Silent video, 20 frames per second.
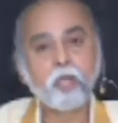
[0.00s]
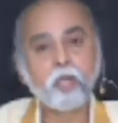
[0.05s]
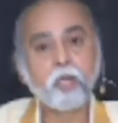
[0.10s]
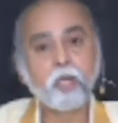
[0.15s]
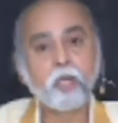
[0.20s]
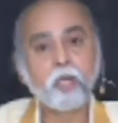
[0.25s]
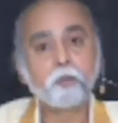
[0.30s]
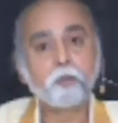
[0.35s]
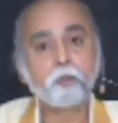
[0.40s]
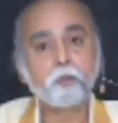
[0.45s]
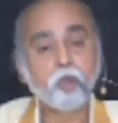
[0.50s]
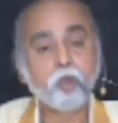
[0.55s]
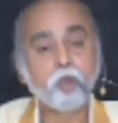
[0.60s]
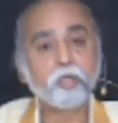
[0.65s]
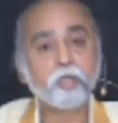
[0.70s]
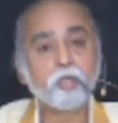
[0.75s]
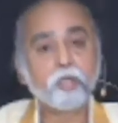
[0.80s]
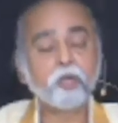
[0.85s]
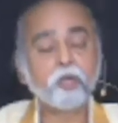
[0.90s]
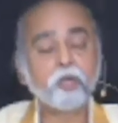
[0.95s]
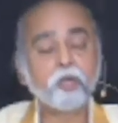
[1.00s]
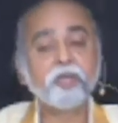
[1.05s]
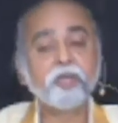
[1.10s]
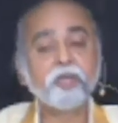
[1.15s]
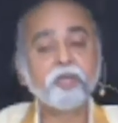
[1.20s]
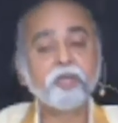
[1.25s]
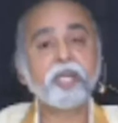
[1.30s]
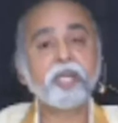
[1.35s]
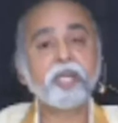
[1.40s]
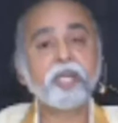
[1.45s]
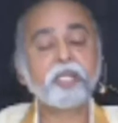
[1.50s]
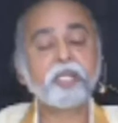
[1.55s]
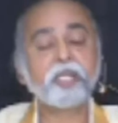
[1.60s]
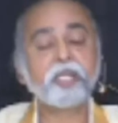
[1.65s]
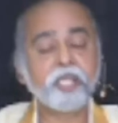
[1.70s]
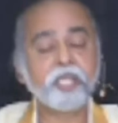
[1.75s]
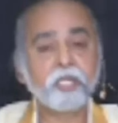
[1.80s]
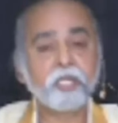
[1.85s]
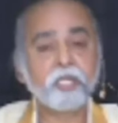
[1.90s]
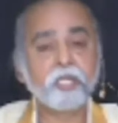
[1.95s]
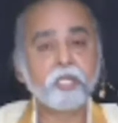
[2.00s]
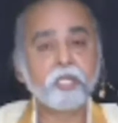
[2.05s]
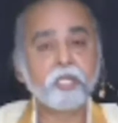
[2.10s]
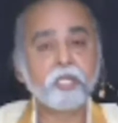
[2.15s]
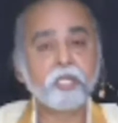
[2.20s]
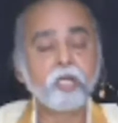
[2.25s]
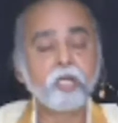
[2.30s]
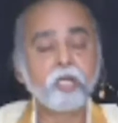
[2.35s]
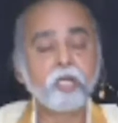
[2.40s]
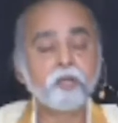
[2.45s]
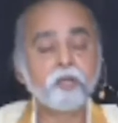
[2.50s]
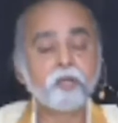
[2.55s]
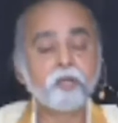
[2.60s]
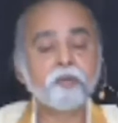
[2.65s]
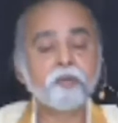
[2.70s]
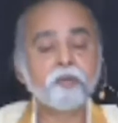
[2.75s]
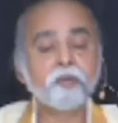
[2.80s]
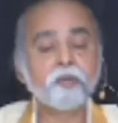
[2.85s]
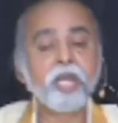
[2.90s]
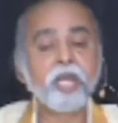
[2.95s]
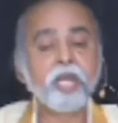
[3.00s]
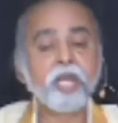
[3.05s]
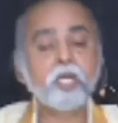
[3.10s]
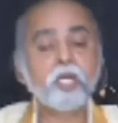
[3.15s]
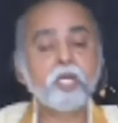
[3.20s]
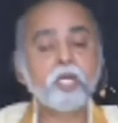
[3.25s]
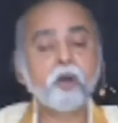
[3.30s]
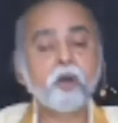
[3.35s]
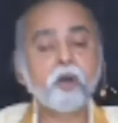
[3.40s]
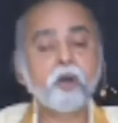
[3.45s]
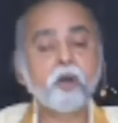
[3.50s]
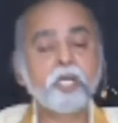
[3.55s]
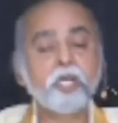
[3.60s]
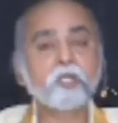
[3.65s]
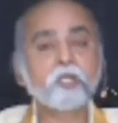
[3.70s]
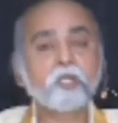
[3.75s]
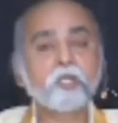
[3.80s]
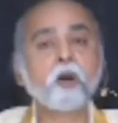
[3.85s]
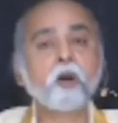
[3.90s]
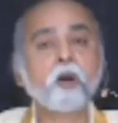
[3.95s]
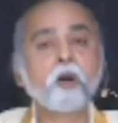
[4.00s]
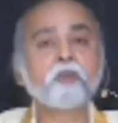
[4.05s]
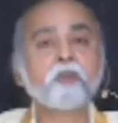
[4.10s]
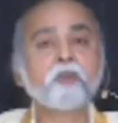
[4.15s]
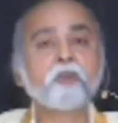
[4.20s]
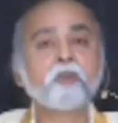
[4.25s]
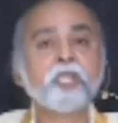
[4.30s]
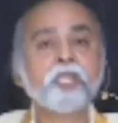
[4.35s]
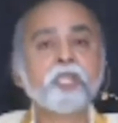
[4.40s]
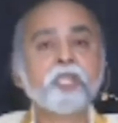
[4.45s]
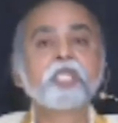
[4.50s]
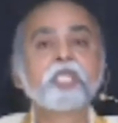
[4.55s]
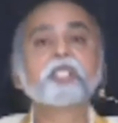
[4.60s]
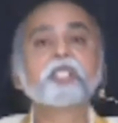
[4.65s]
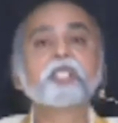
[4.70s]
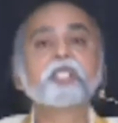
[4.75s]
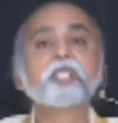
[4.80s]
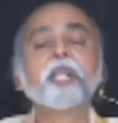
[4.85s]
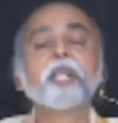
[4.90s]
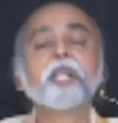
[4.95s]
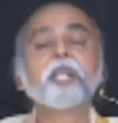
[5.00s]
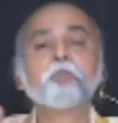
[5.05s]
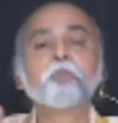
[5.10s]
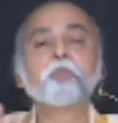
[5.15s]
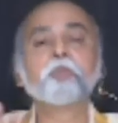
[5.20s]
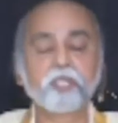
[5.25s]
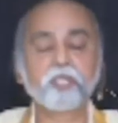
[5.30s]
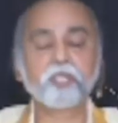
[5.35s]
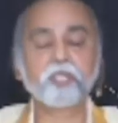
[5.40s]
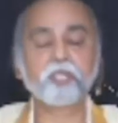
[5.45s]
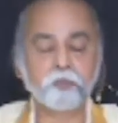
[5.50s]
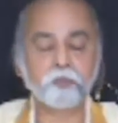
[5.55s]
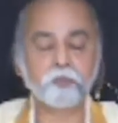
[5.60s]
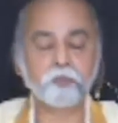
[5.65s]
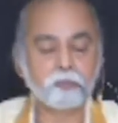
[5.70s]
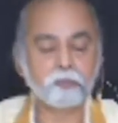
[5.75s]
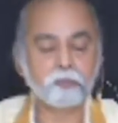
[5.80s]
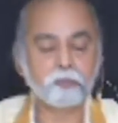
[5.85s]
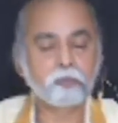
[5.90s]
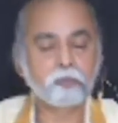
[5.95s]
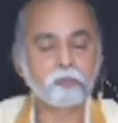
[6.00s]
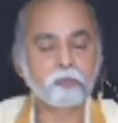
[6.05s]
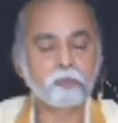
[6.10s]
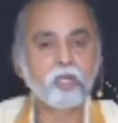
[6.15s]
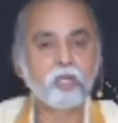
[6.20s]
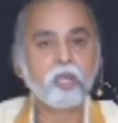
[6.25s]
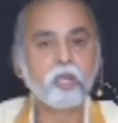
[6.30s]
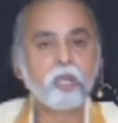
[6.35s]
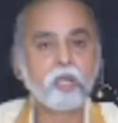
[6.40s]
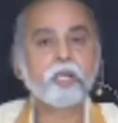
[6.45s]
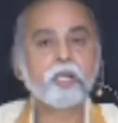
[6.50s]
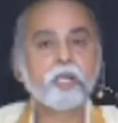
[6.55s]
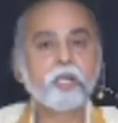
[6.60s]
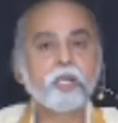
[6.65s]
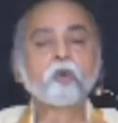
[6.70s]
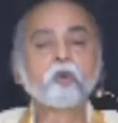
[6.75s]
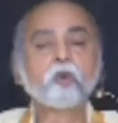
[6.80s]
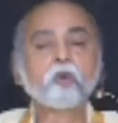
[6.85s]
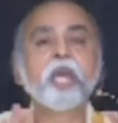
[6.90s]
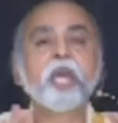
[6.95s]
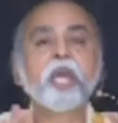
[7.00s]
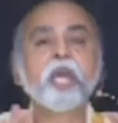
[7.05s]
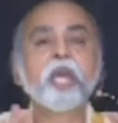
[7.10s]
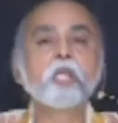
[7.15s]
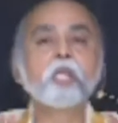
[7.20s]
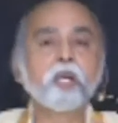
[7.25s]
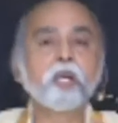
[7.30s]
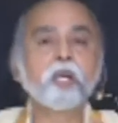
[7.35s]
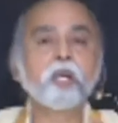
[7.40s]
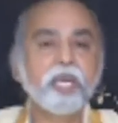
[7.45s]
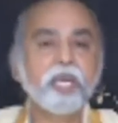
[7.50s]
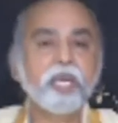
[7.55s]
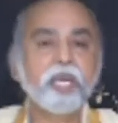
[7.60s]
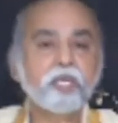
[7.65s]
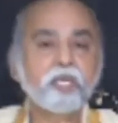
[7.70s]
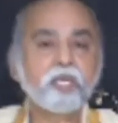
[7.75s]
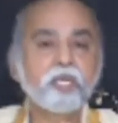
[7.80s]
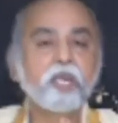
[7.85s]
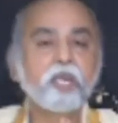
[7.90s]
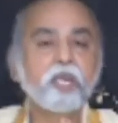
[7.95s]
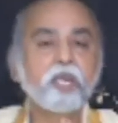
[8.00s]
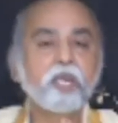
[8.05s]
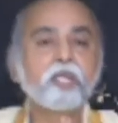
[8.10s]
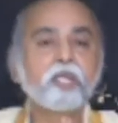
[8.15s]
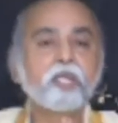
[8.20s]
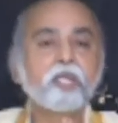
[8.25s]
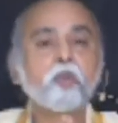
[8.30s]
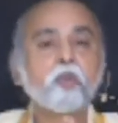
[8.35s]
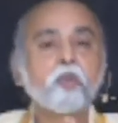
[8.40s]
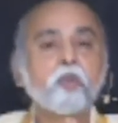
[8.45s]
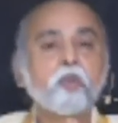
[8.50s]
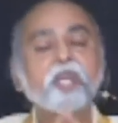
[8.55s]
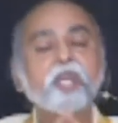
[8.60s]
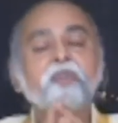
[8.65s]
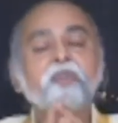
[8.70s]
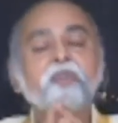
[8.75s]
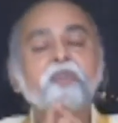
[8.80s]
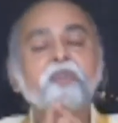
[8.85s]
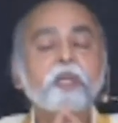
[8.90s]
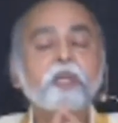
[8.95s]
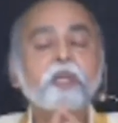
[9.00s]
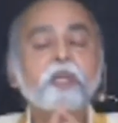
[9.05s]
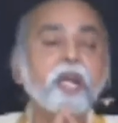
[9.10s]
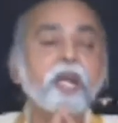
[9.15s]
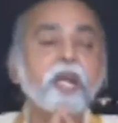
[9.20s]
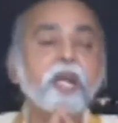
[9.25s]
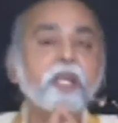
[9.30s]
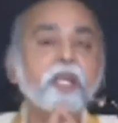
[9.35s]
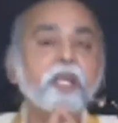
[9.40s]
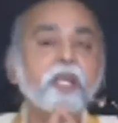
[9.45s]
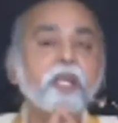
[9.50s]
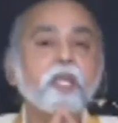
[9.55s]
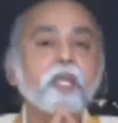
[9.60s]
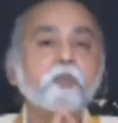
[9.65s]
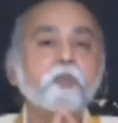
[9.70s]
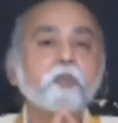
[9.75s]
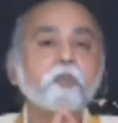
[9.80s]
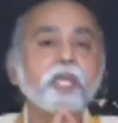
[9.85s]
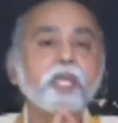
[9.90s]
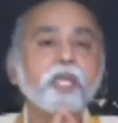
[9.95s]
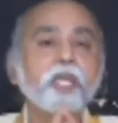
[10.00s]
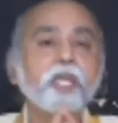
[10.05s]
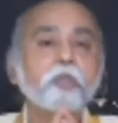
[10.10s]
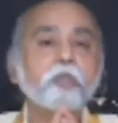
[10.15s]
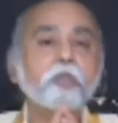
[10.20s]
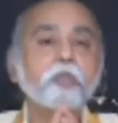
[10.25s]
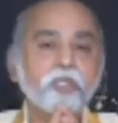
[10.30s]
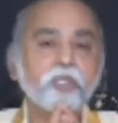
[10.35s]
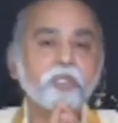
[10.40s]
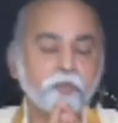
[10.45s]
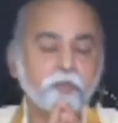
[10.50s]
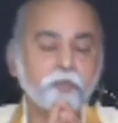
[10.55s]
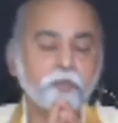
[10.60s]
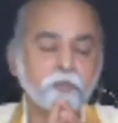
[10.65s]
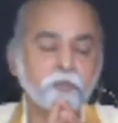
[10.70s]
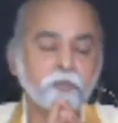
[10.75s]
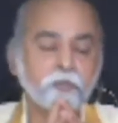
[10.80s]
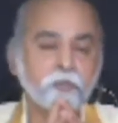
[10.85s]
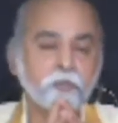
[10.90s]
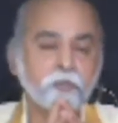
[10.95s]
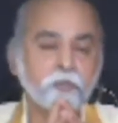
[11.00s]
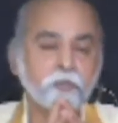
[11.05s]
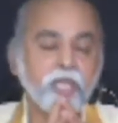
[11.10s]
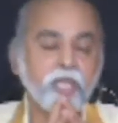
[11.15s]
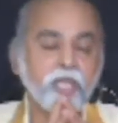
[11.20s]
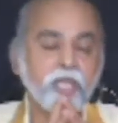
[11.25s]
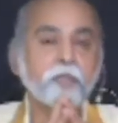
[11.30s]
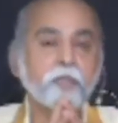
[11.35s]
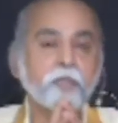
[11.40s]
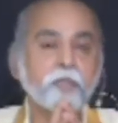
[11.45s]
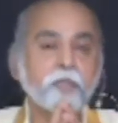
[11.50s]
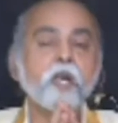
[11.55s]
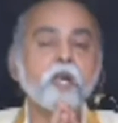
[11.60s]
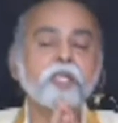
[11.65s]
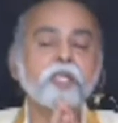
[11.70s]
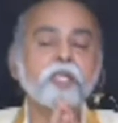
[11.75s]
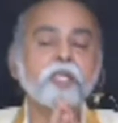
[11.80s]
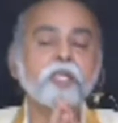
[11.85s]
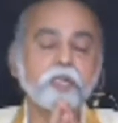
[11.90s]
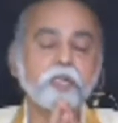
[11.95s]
Because you are very intelligent, you have nicely organized all the furniture inside the prison. It is so nicely organized, you don't even feel bad being in the prison, except now and then.